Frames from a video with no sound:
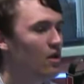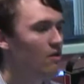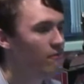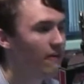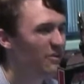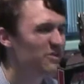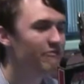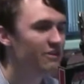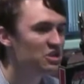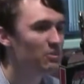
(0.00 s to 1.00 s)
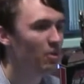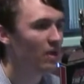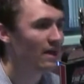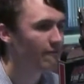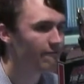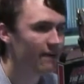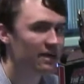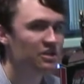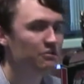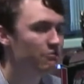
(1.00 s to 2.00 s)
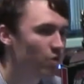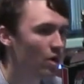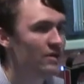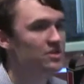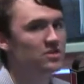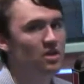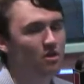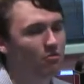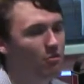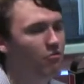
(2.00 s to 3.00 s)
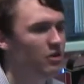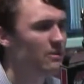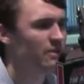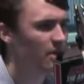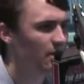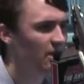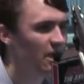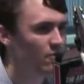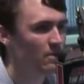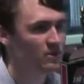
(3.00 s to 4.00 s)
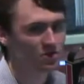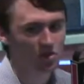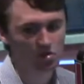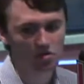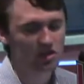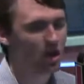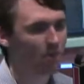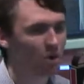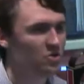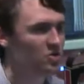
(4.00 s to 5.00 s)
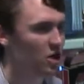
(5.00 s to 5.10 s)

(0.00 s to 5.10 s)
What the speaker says: very visible and effective voice for freedom and limited government. So you'll see our posters, our